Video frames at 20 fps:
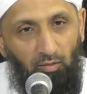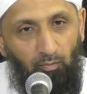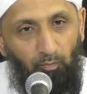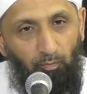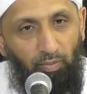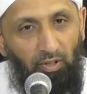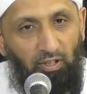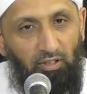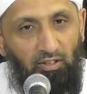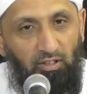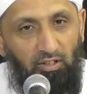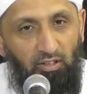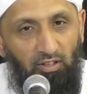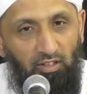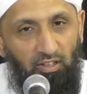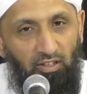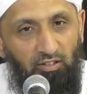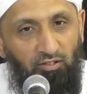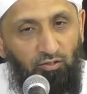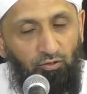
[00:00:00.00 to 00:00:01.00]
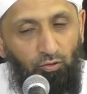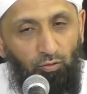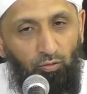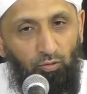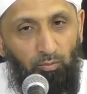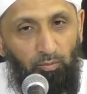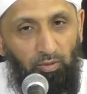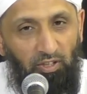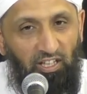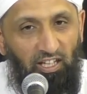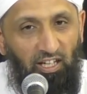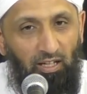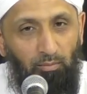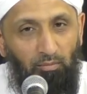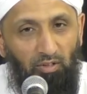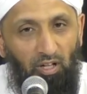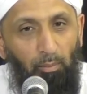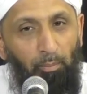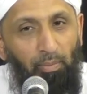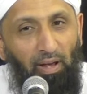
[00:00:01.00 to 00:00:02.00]
But it soon
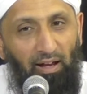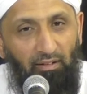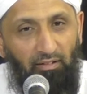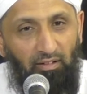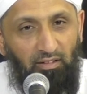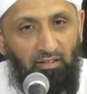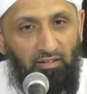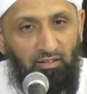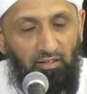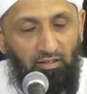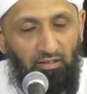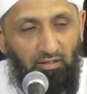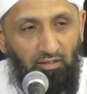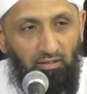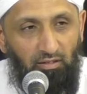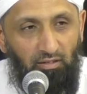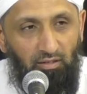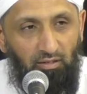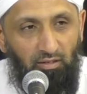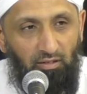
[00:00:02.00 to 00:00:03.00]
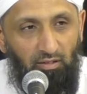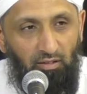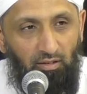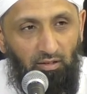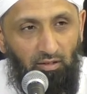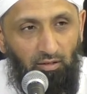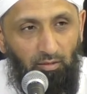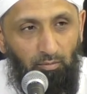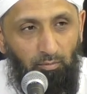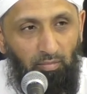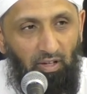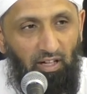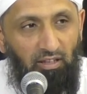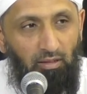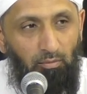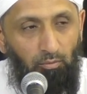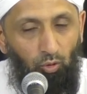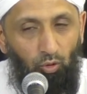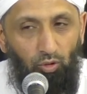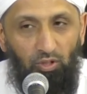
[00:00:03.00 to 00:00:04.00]
became apparent by
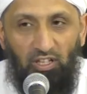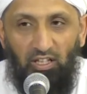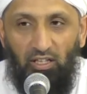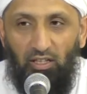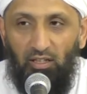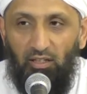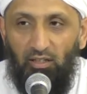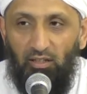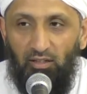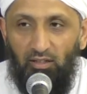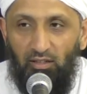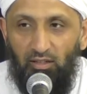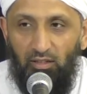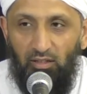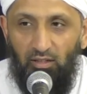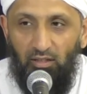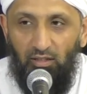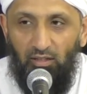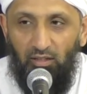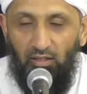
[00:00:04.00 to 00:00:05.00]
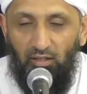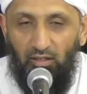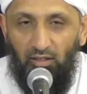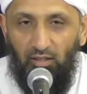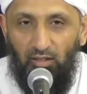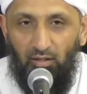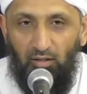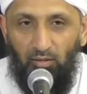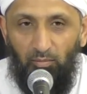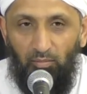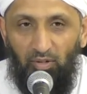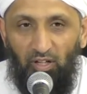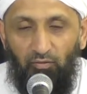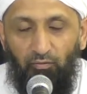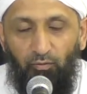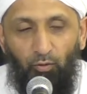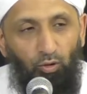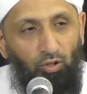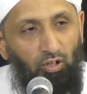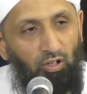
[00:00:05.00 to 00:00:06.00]
the morning, by
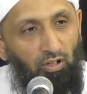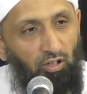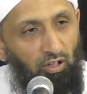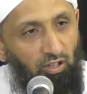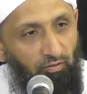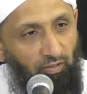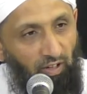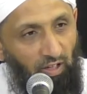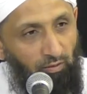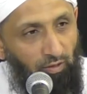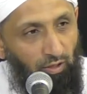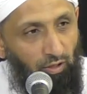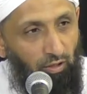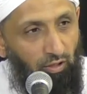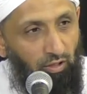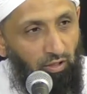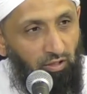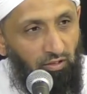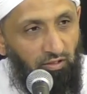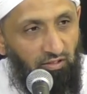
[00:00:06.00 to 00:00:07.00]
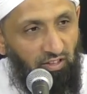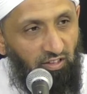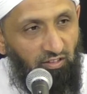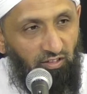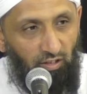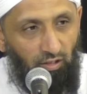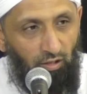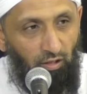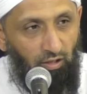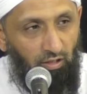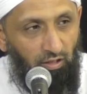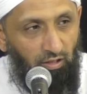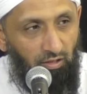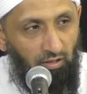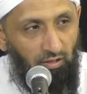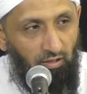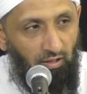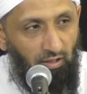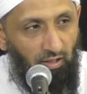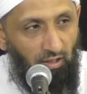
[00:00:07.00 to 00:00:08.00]
4 o'clock, 5 o'clock, 6 o'clock,
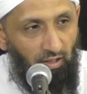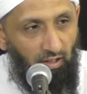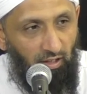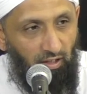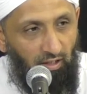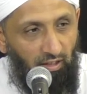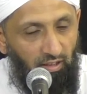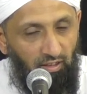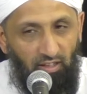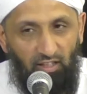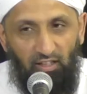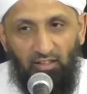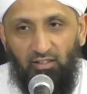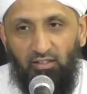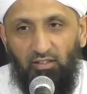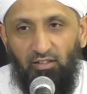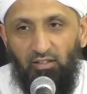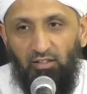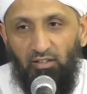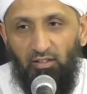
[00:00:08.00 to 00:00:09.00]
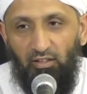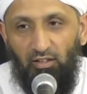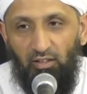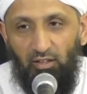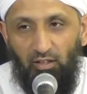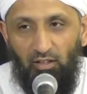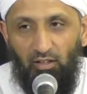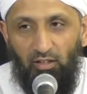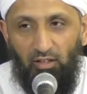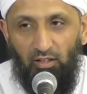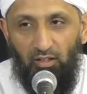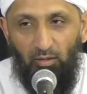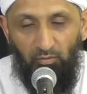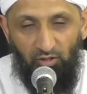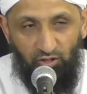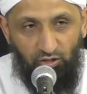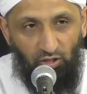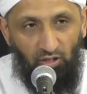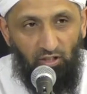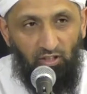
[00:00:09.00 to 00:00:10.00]
that the
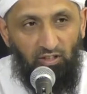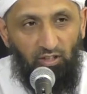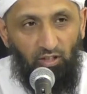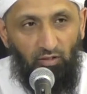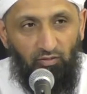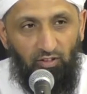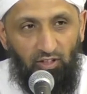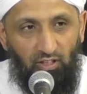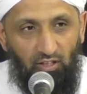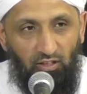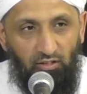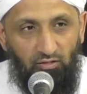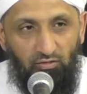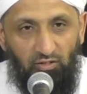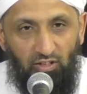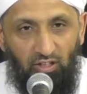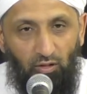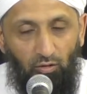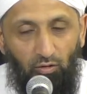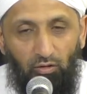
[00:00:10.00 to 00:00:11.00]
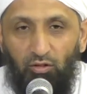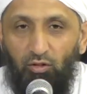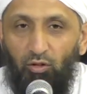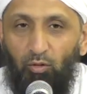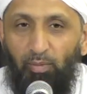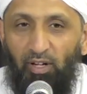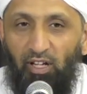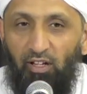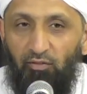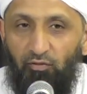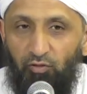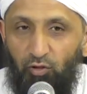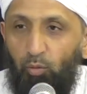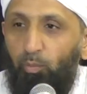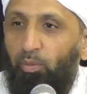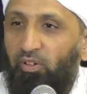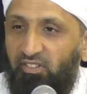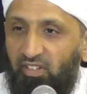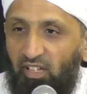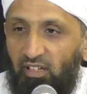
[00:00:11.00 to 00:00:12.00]
majority of the country, although by a few
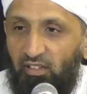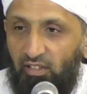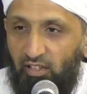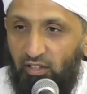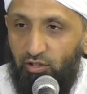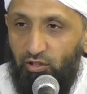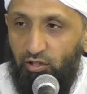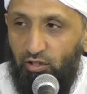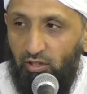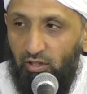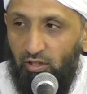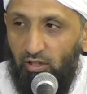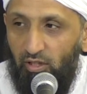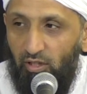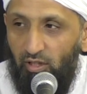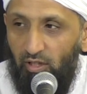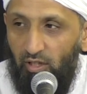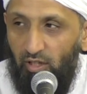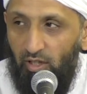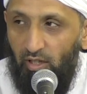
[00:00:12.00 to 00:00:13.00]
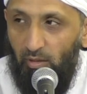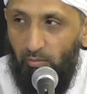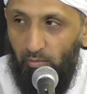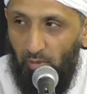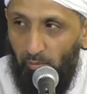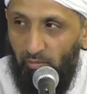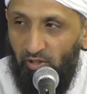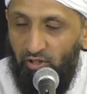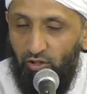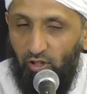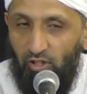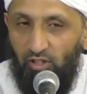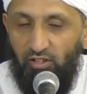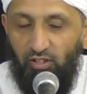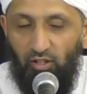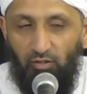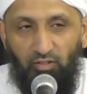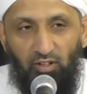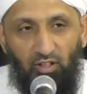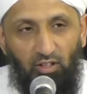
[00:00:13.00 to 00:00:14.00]
percentage, but
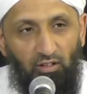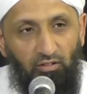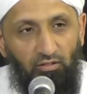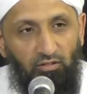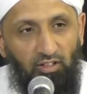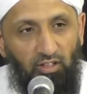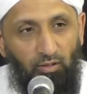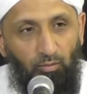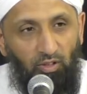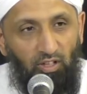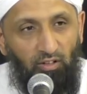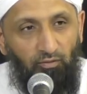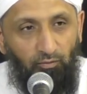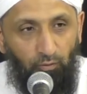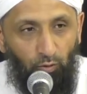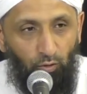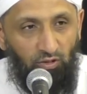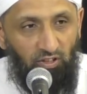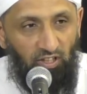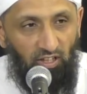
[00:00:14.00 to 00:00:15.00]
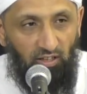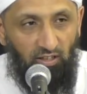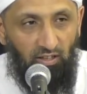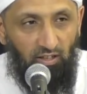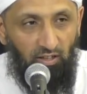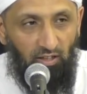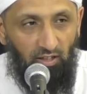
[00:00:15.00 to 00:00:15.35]
majority of the country will have voted